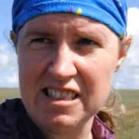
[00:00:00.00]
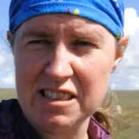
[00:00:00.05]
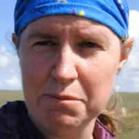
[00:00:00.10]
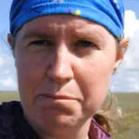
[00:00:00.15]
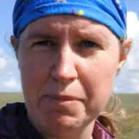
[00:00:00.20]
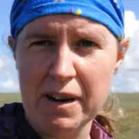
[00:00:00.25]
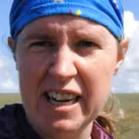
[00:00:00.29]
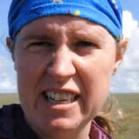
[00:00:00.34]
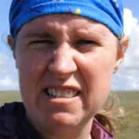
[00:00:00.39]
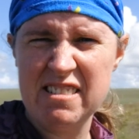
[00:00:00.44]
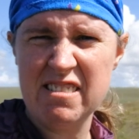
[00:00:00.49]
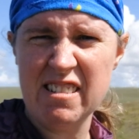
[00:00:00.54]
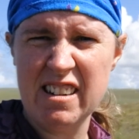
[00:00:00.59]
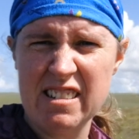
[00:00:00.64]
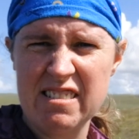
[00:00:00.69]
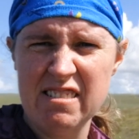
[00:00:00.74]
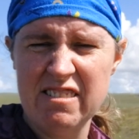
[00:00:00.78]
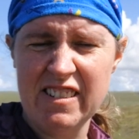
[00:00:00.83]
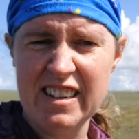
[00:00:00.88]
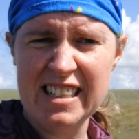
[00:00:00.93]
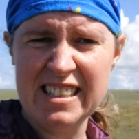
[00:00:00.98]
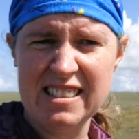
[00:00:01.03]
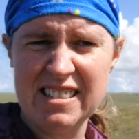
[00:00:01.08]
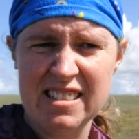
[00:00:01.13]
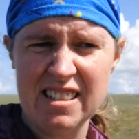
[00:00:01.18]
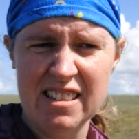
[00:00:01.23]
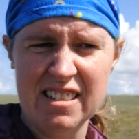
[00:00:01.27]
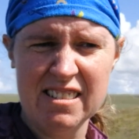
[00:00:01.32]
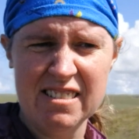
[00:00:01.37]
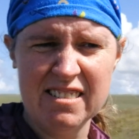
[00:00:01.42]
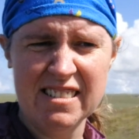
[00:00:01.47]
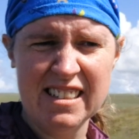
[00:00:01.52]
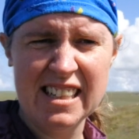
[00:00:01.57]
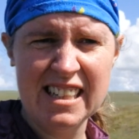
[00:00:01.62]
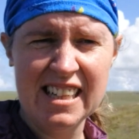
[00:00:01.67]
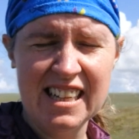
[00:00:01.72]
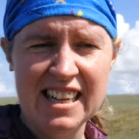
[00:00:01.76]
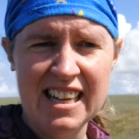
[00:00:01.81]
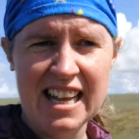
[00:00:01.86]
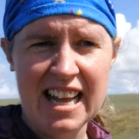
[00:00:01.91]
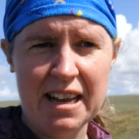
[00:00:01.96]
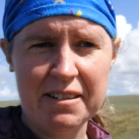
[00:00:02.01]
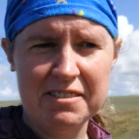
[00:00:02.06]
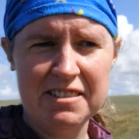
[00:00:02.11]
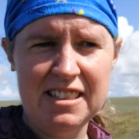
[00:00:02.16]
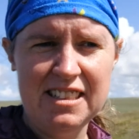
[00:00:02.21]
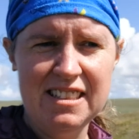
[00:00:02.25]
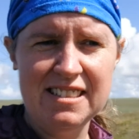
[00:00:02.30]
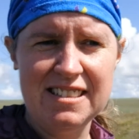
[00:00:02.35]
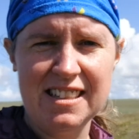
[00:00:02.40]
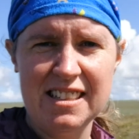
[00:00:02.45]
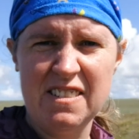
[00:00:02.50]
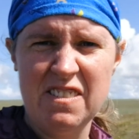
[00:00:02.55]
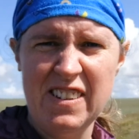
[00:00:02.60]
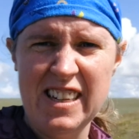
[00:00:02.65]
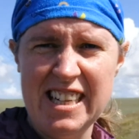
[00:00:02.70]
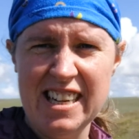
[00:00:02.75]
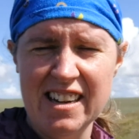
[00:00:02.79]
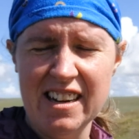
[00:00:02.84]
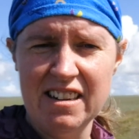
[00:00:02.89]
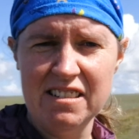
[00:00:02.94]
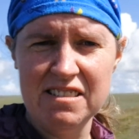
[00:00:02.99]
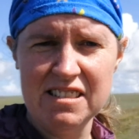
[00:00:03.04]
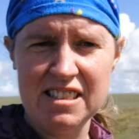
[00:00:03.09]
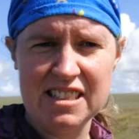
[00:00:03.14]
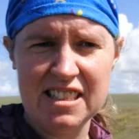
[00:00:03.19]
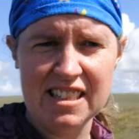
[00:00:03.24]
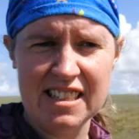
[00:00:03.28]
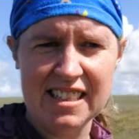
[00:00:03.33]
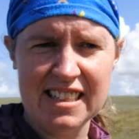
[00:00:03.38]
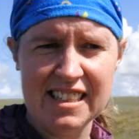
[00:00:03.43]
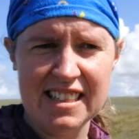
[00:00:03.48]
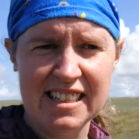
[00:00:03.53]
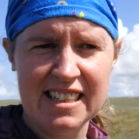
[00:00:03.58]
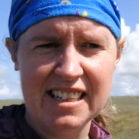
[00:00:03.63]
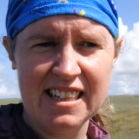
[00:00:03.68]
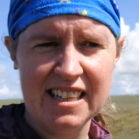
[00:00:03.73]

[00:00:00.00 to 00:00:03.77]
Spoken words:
and biogeographer, so I'm going to use these videos to